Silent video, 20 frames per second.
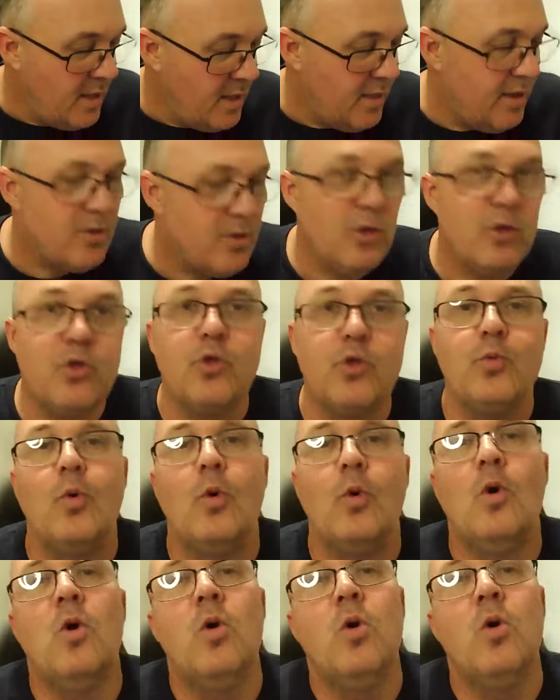There's a
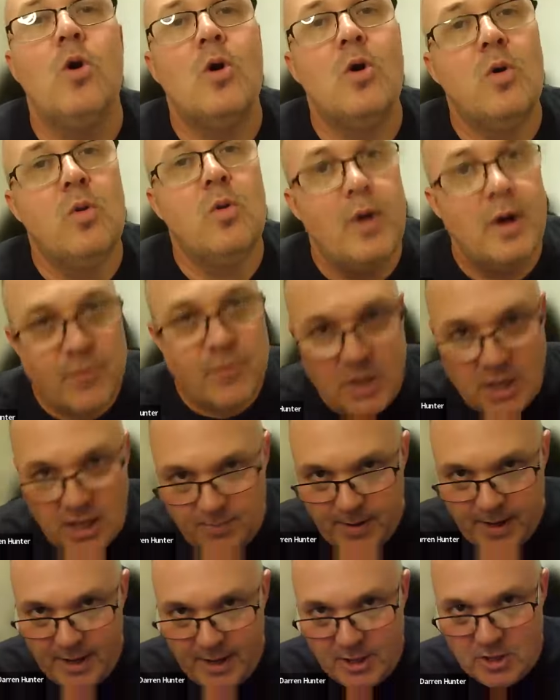swarm of
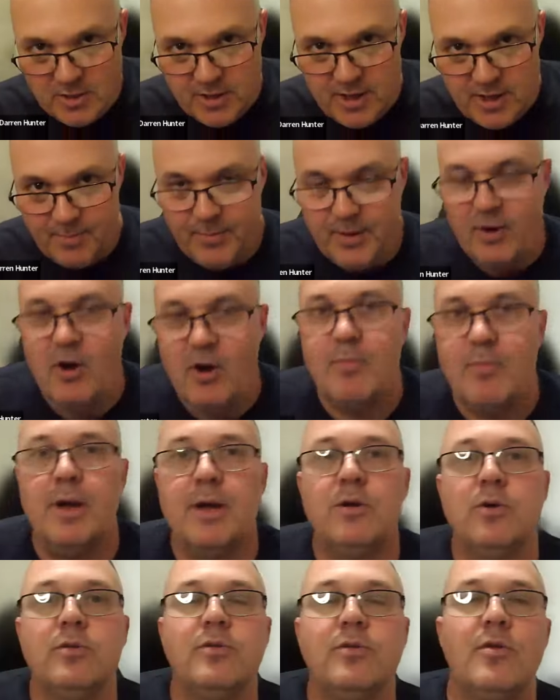cheap agents up there. Oh my
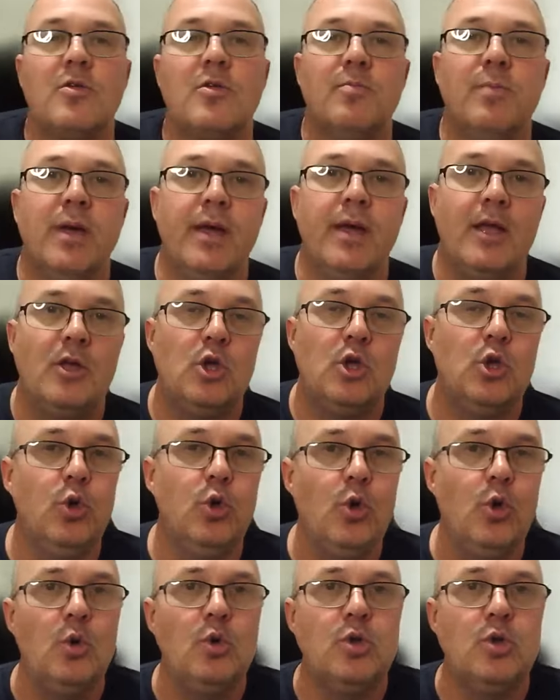goodness me,
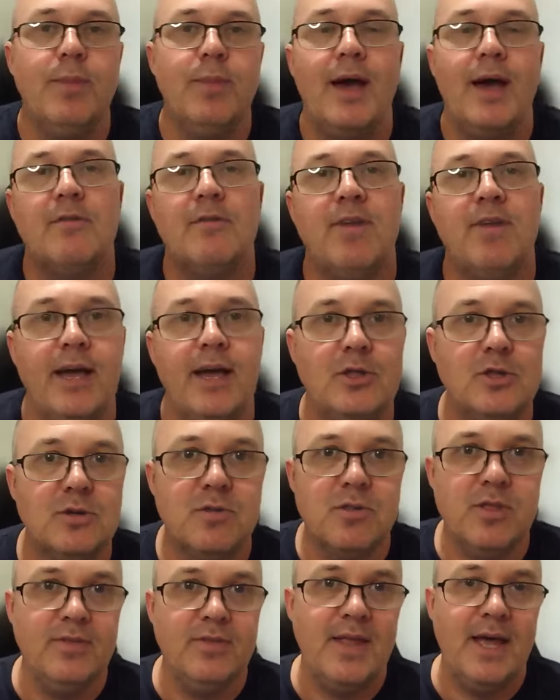huge amount of
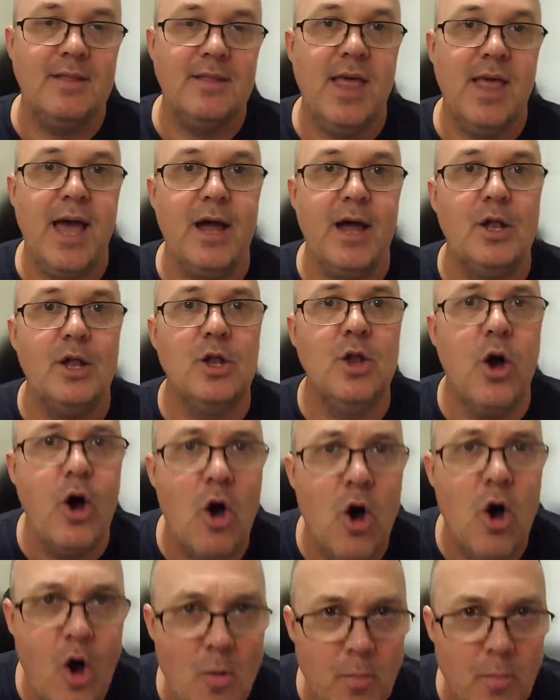agents in that town.
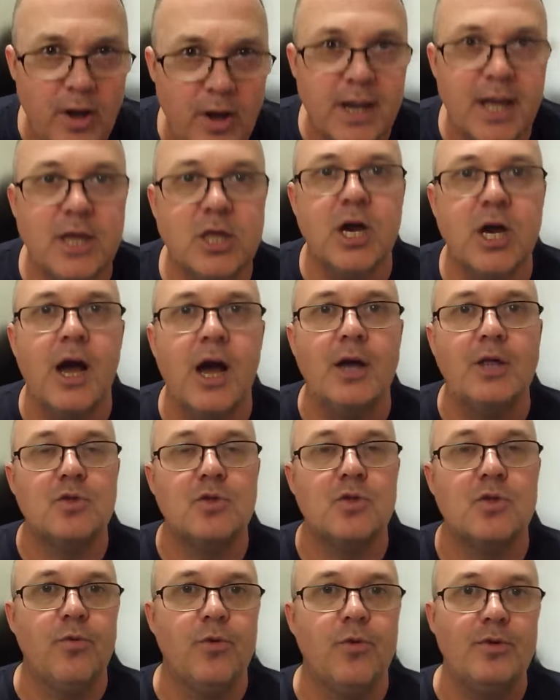Nobody
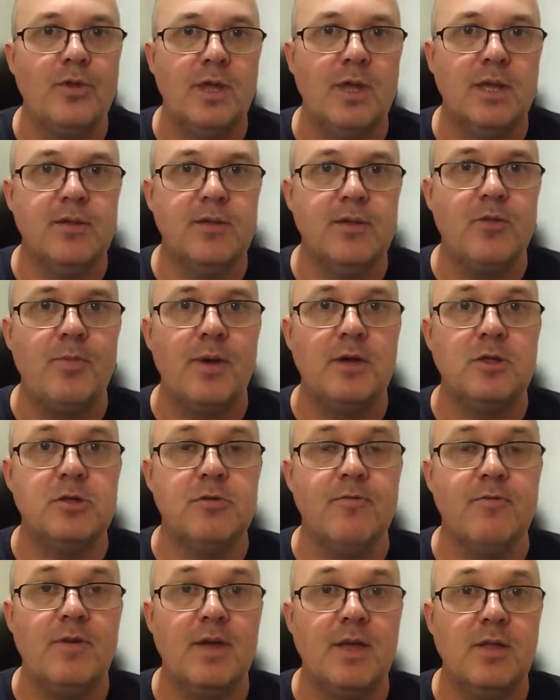charges a routine
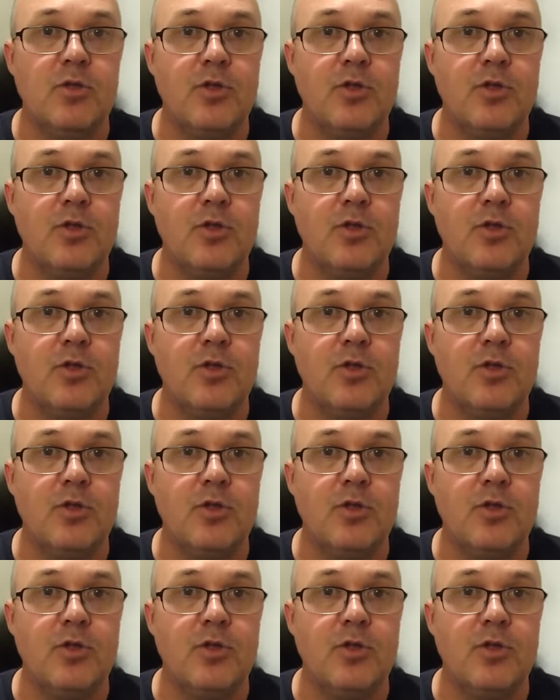inspection fee.